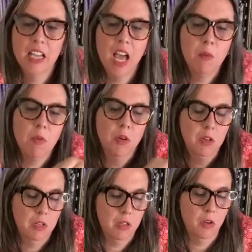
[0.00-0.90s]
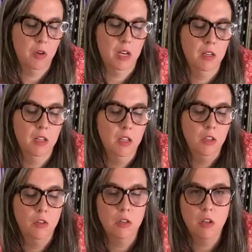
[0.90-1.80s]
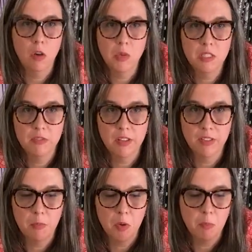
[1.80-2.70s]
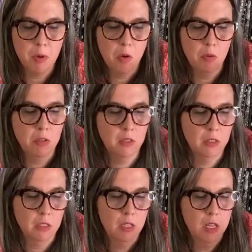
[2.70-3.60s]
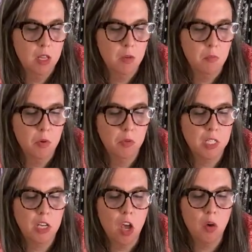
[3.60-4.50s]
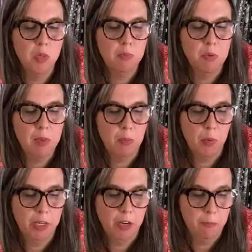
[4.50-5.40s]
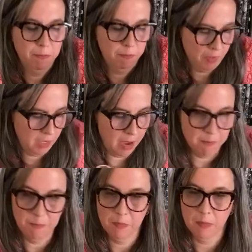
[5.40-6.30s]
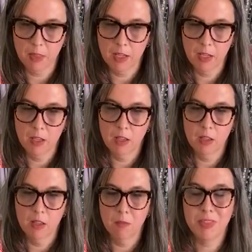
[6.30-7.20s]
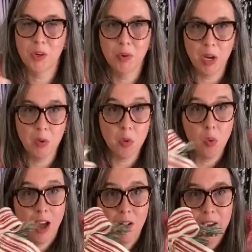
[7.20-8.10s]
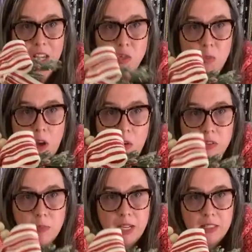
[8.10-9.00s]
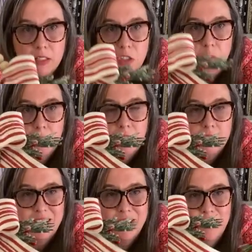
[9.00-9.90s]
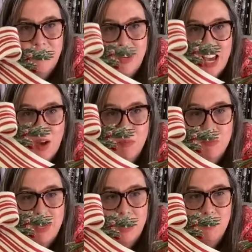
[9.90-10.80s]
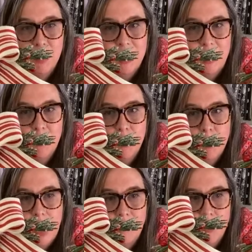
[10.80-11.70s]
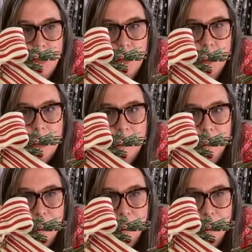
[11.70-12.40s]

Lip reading: Oh, hold on. You can always fluff up your bow. Bows can always be made prettier. Okay. But the wire edge bows makes it super easy to fluff it up and make it pretty after you put it away.